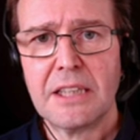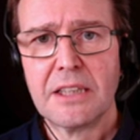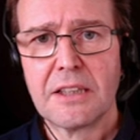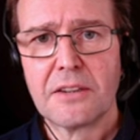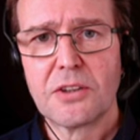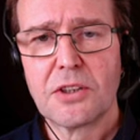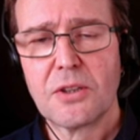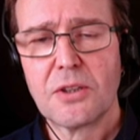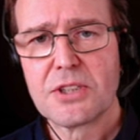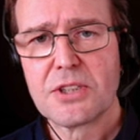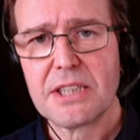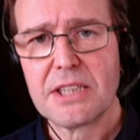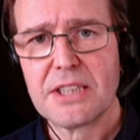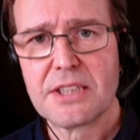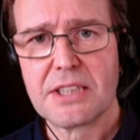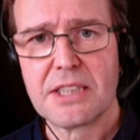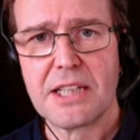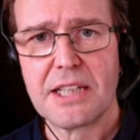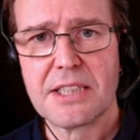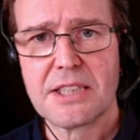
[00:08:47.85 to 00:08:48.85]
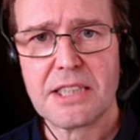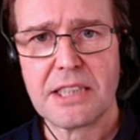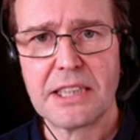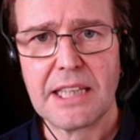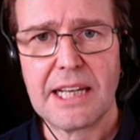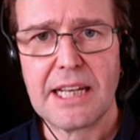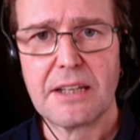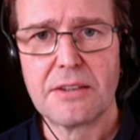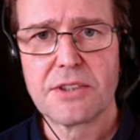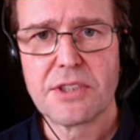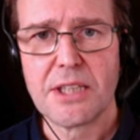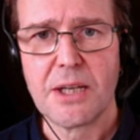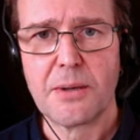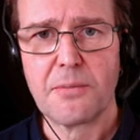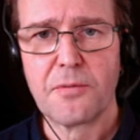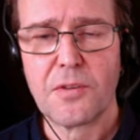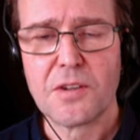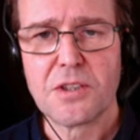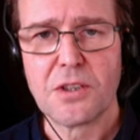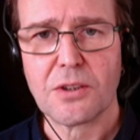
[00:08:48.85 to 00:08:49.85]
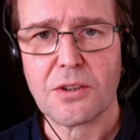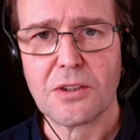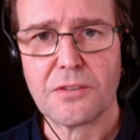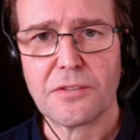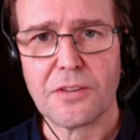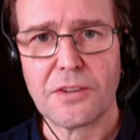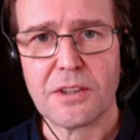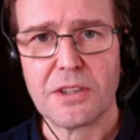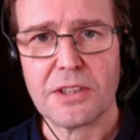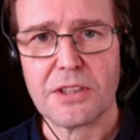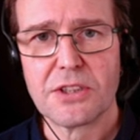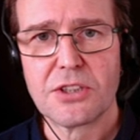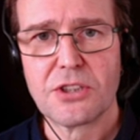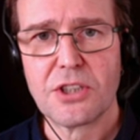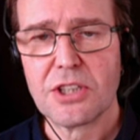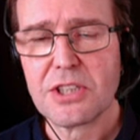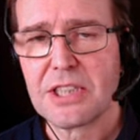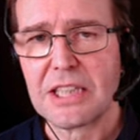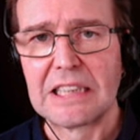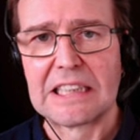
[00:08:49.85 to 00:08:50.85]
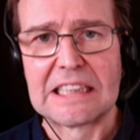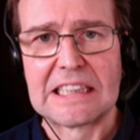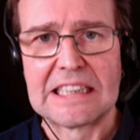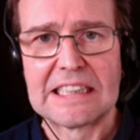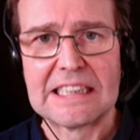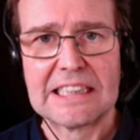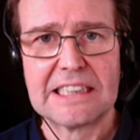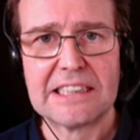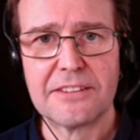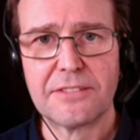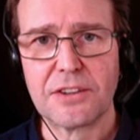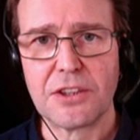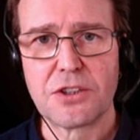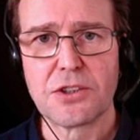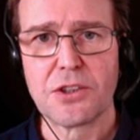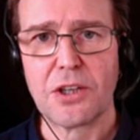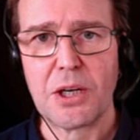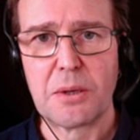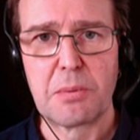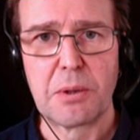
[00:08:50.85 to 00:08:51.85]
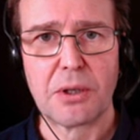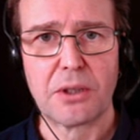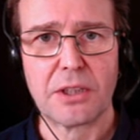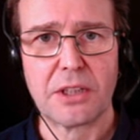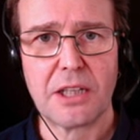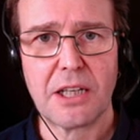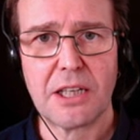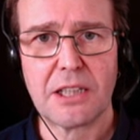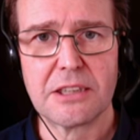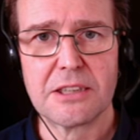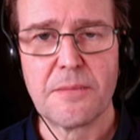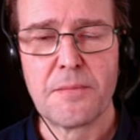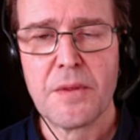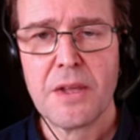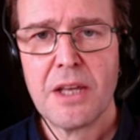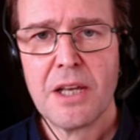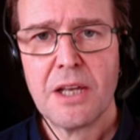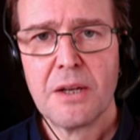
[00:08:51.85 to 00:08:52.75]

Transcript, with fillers: Of course, this does allow some photographers just to leave the tripod at home,